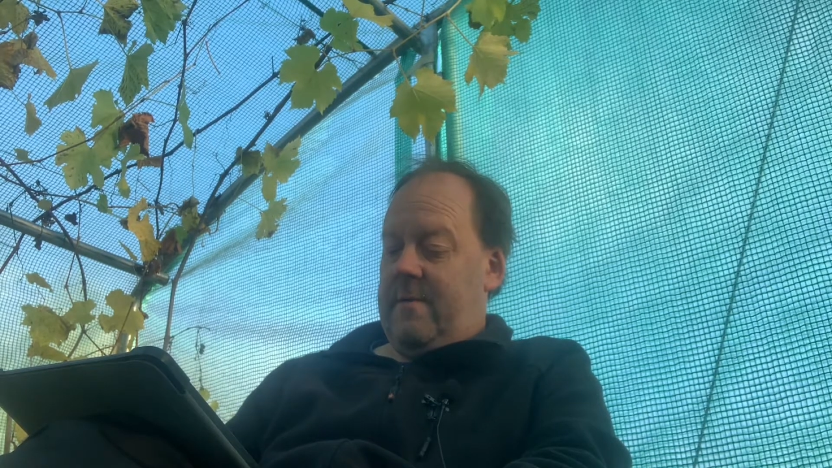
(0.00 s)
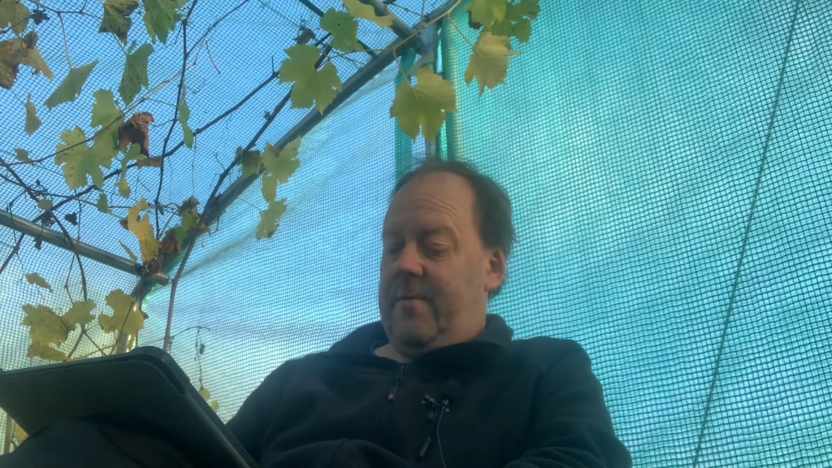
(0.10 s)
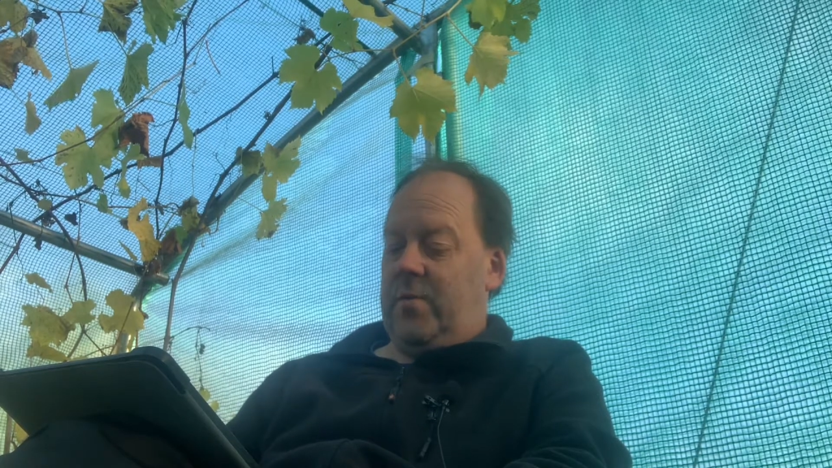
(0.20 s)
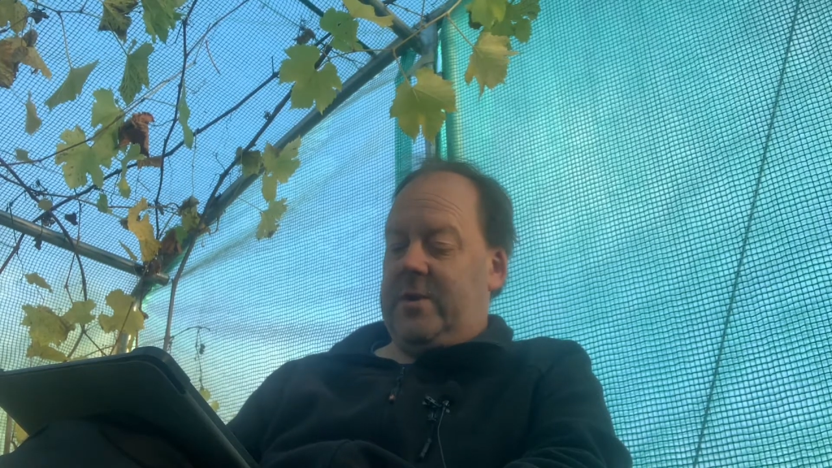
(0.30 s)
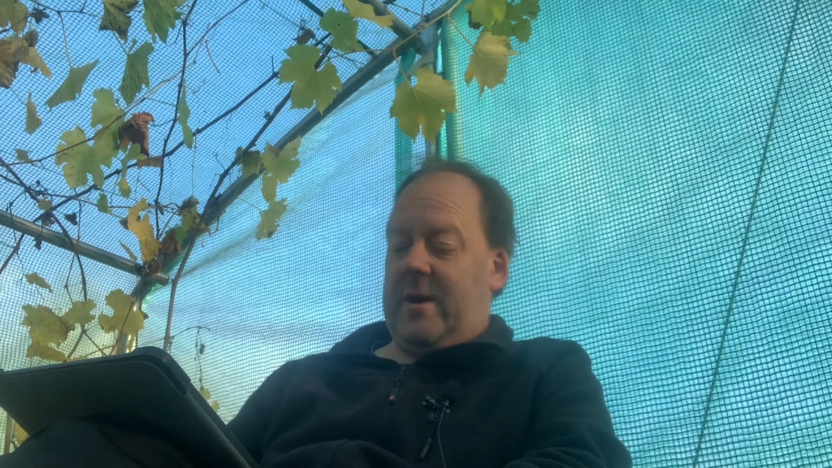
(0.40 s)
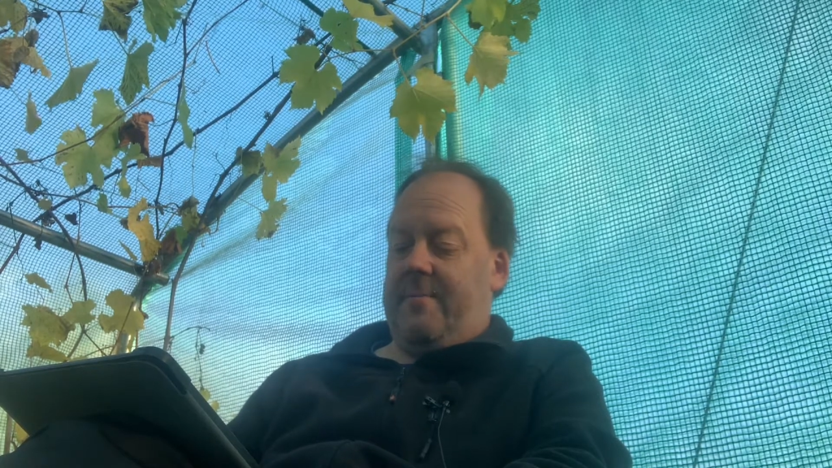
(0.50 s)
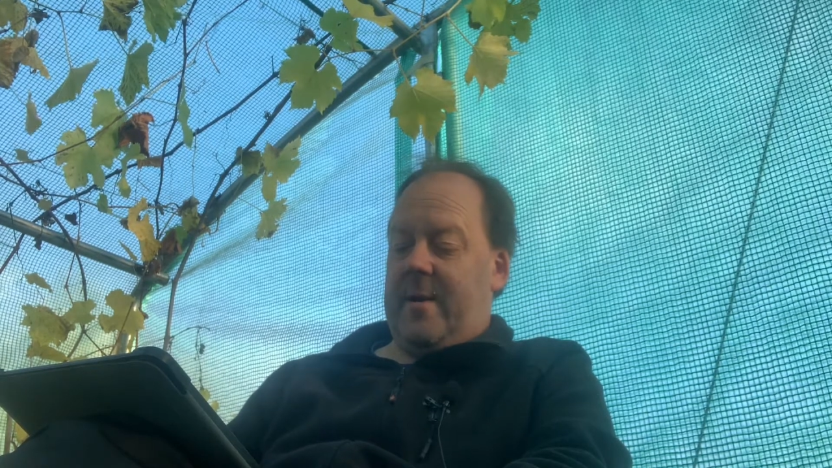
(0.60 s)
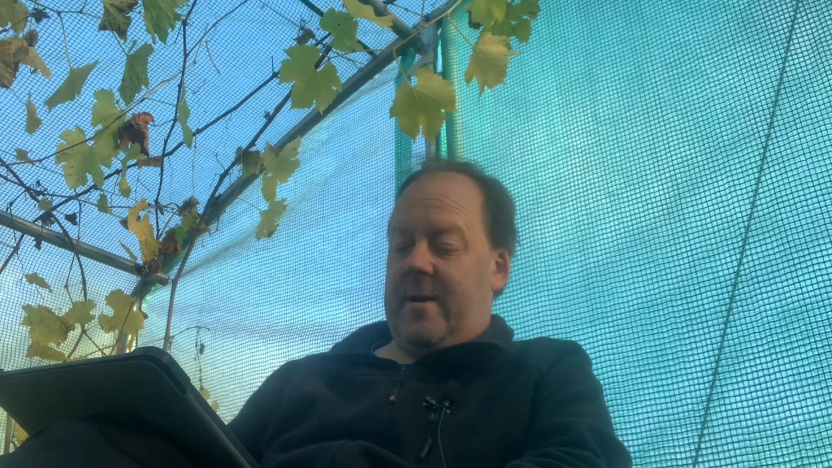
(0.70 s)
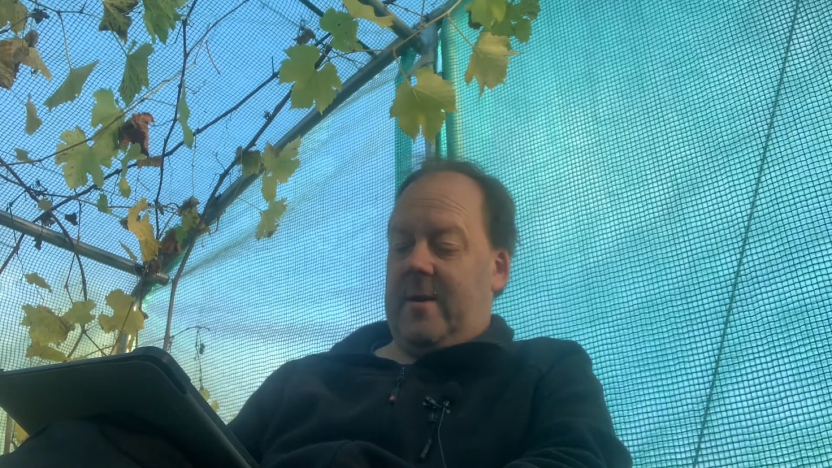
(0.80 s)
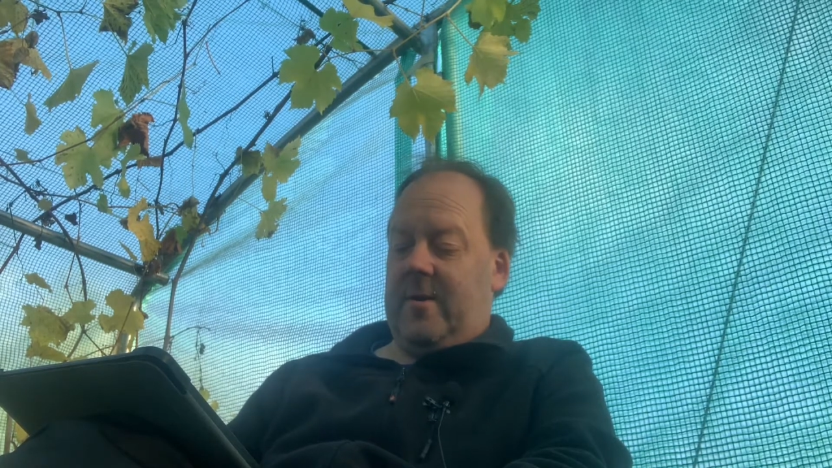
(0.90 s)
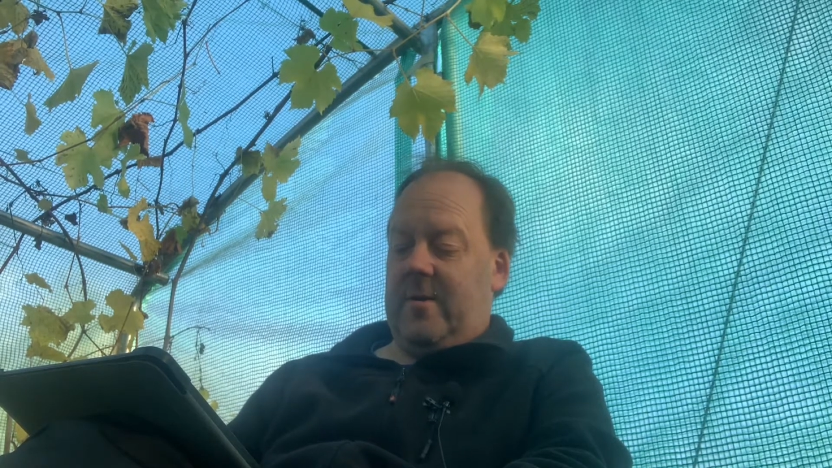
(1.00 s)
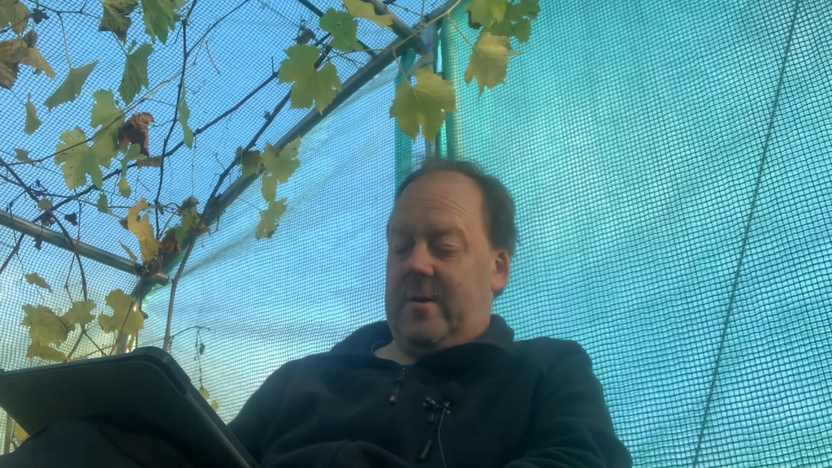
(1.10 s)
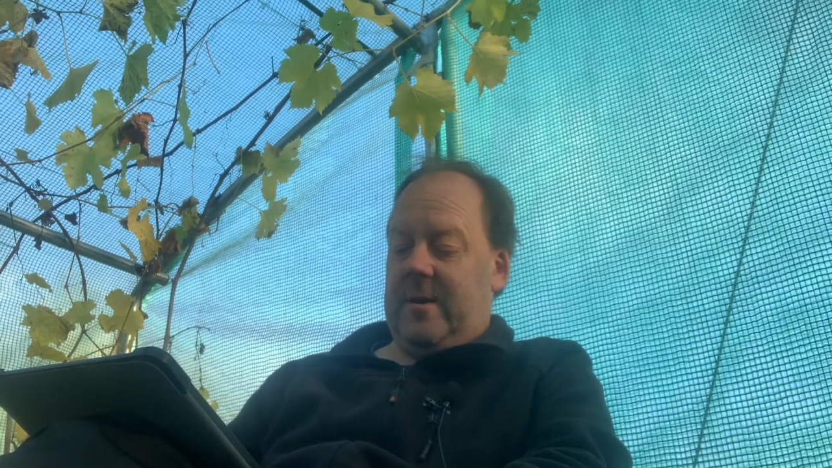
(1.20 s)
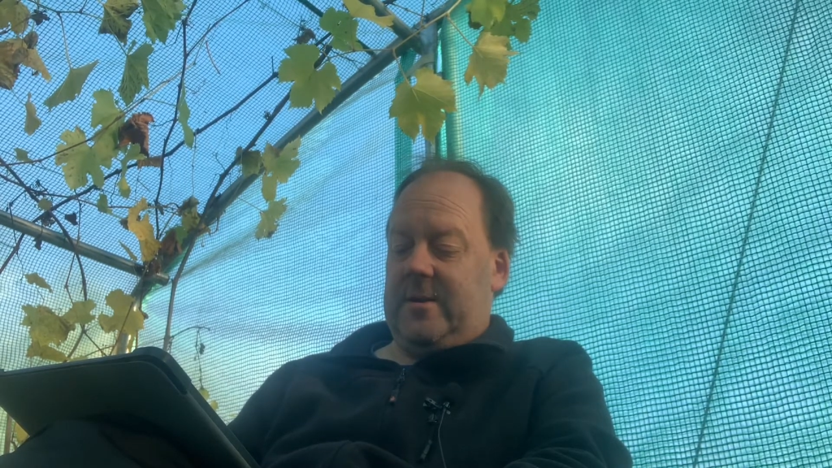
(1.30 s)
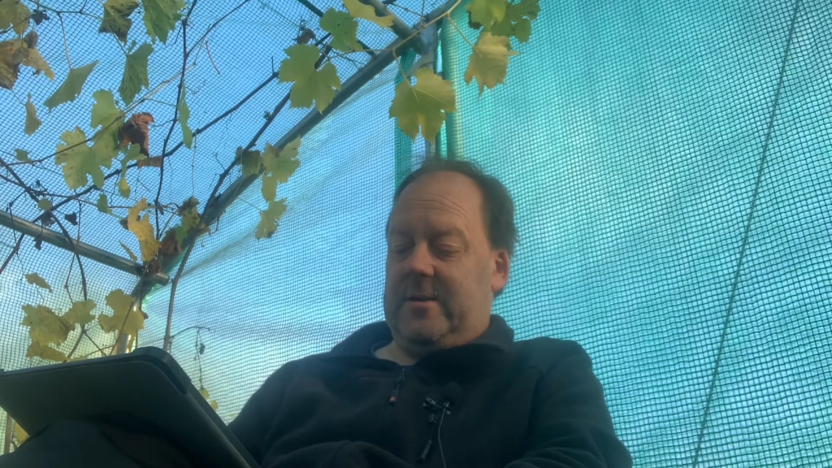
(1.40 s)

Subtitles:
£48 of gherkins,